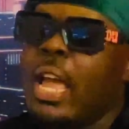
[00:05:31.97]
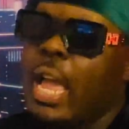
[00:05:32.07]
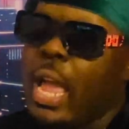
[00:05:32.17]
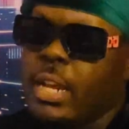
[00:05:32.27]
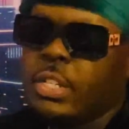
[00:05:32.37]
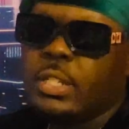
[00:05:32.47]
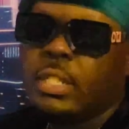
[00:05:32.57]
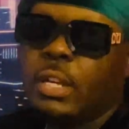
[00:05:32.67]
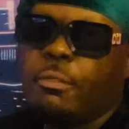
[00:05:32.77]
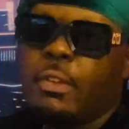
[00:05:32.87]
Ask
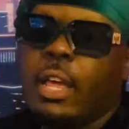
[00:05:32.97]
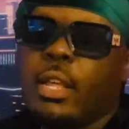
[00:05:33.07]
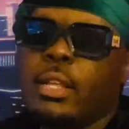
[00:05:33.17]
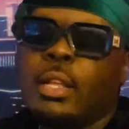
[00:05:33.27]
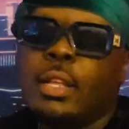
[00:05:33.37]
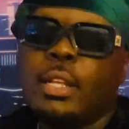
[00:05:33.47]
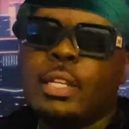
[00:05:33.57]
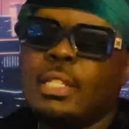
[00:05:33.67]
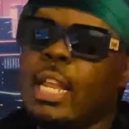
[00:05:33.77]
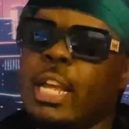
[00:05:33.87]
yourself that.
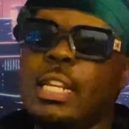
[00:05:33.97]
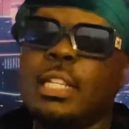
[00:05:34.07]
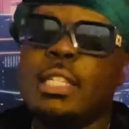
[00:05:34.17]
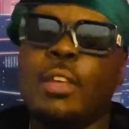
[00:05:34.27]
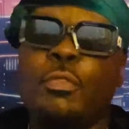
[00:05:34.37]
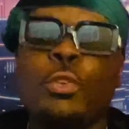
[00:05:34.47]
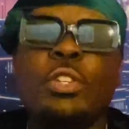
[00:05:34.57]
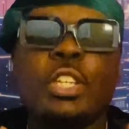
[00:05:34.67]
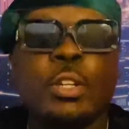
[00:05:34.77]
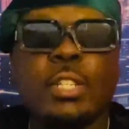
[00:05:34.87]
Because ladies, if you
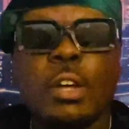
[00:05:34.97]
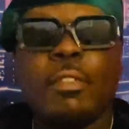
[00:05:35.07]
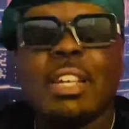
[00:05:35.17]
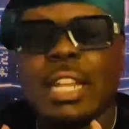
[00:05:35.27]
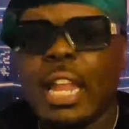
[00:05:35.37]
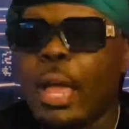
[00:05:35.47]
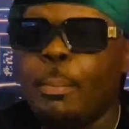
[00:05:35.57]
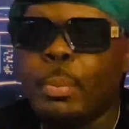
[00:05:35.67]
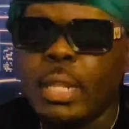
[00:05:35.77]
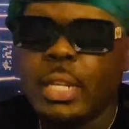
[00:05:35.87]
see yourself as a
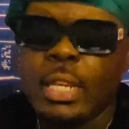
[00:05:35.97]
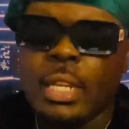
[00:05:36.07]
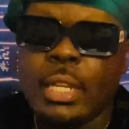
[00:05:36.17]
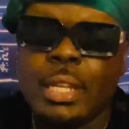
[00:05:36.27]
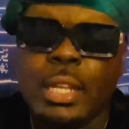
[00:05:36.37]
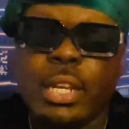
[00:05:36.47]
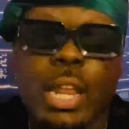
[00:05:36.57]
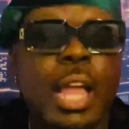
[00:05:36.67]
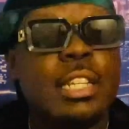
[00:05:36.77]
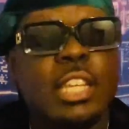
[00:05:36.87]
liability,
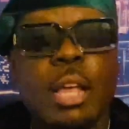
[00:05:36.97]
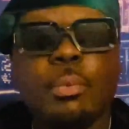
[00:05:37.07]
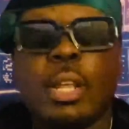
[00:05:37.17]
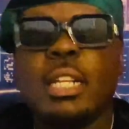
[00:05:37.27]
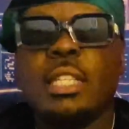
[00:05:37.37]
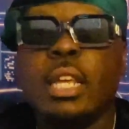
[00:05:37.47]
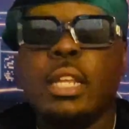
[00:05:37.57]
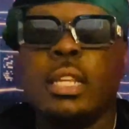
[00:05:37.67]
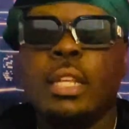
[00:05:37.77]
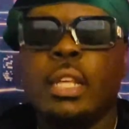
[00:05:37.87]
9 times out of
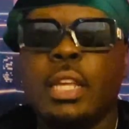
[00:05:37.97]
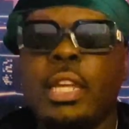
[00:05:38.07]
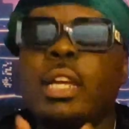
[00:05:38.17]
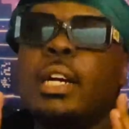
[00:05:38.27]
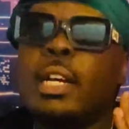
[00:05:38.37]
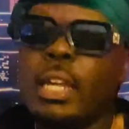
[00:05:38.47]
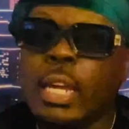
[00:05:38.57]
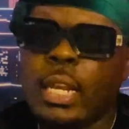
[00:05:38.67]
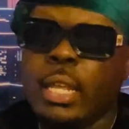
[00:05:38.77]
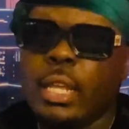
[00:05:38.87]
10, he gonna
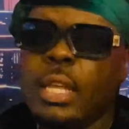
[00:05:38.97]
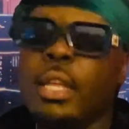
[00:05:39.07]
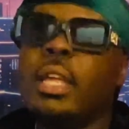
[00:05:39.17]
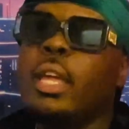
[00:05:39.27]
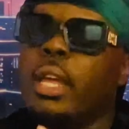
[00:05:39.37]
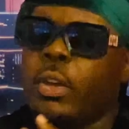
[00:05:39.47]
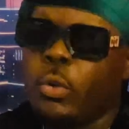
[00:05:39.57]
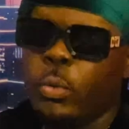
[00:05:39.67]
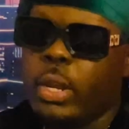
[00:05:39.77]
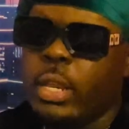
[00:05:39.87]
hit it and
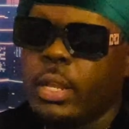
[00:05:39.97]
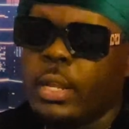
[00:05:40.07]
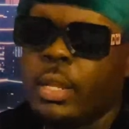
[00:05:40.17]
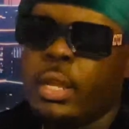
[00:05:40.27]
quit it.